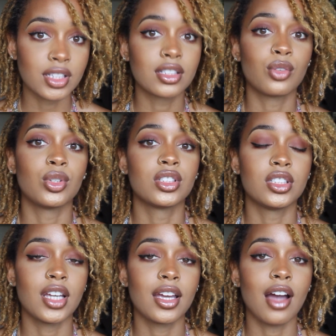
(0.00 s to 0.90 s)
It's going
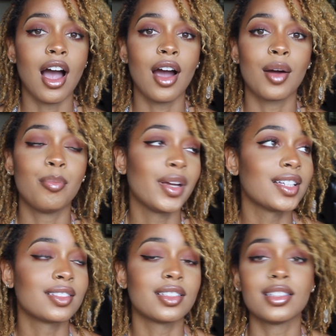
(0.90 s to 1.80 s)
to take our
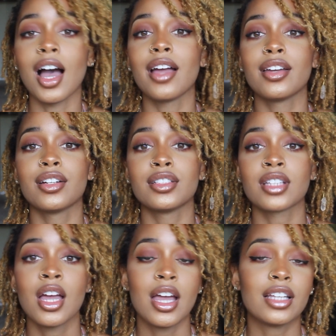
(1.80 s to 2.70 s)
biggest
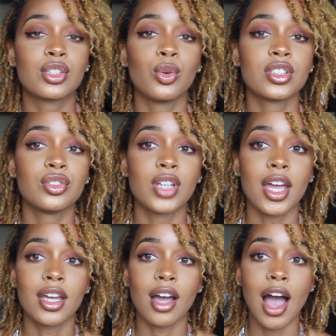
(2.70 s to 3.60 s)
desires. It's going to
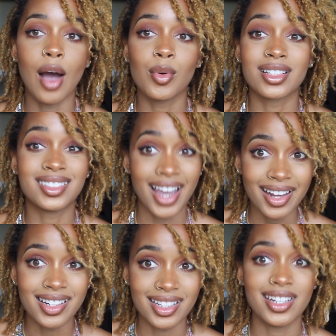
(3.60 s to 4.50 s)
take our
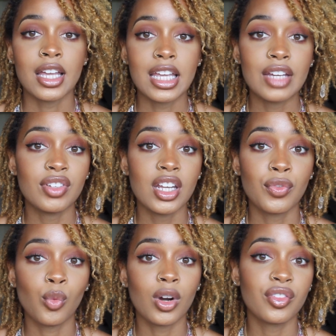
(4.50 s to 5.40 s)
sanity. Even
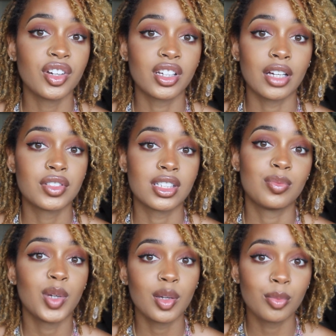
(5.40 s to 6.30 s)
if one of your gifts
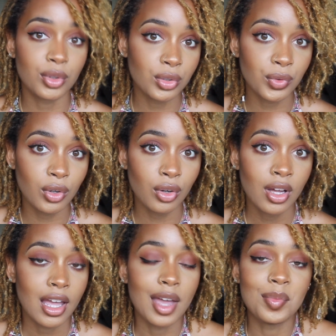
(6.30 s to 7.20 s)
is being
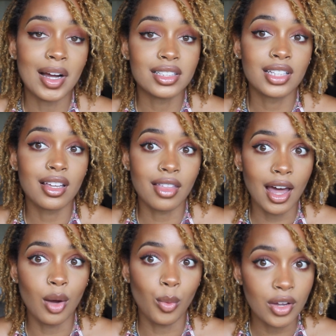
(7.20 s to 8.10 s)
beautiful, it might take
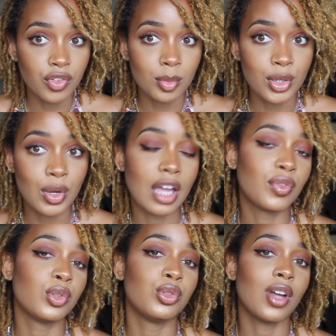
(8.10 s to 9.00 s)
that away from you
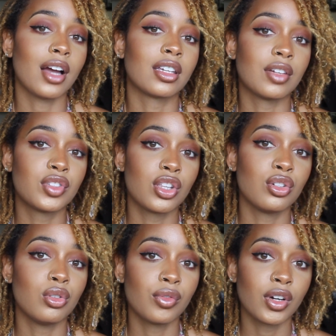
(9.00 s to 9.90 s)
if you do not give to
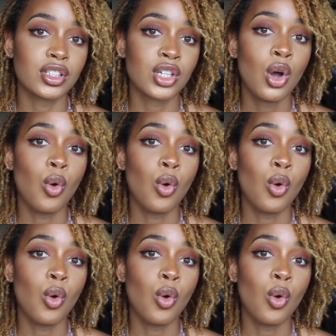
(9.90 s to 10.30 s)
the universe